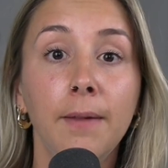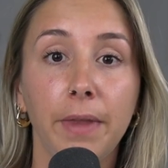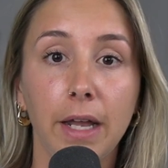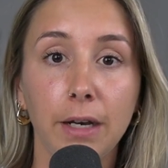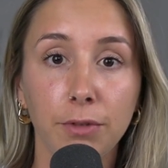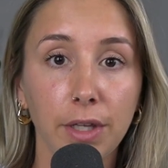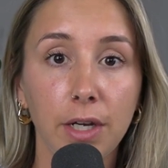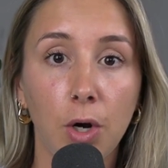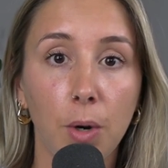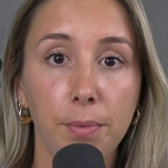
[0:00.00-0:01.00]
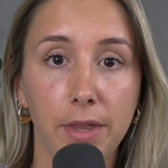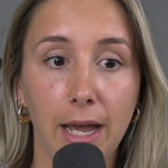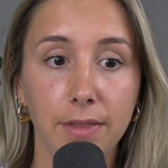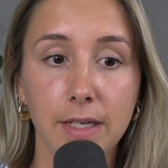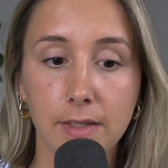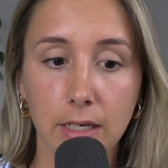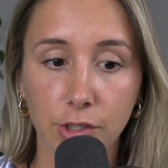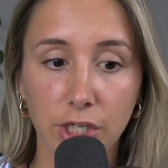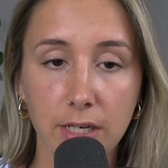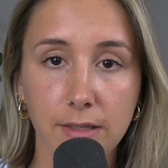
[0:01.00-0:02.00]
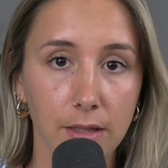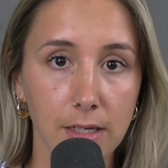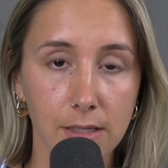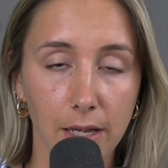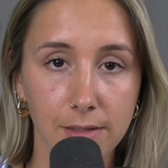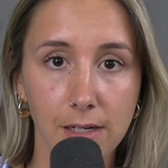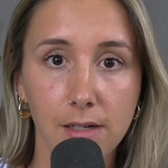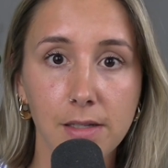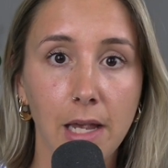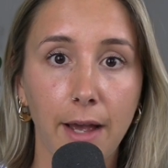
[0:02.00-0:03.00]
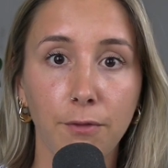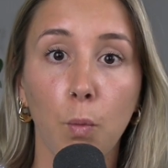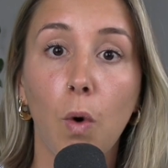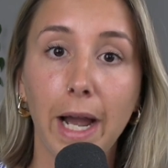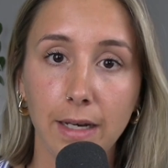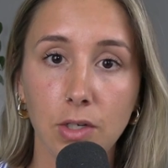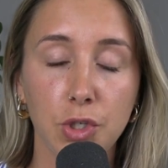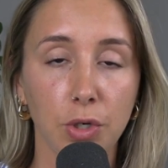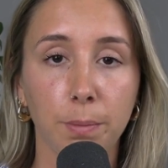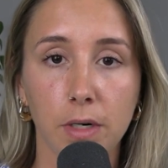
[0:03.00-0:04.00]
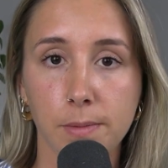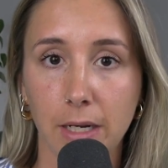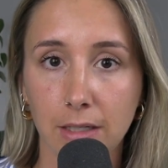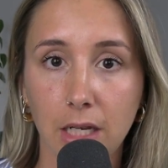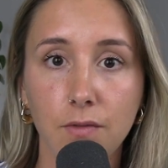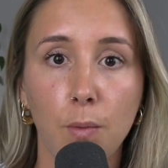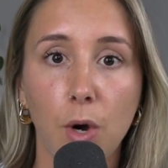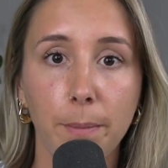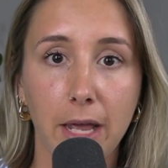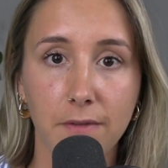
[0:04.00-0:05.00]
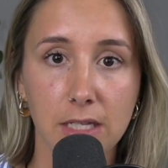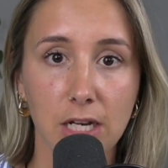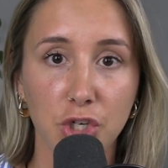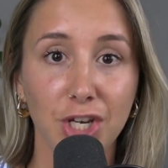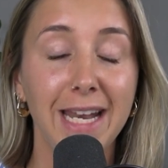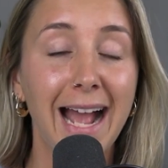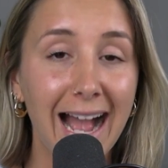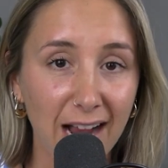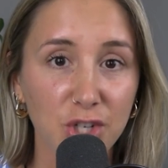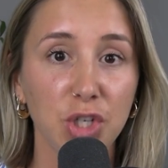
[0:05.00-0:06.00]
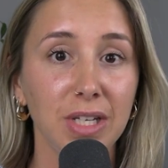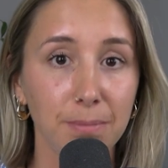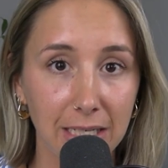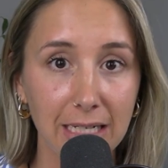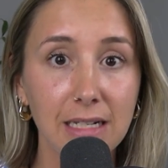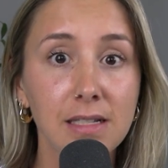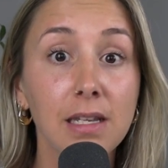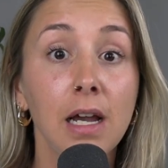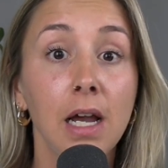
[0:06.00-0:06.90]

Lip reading: And I really hope that these teachings and these lessons have widened your perspective on what manifestation actually means,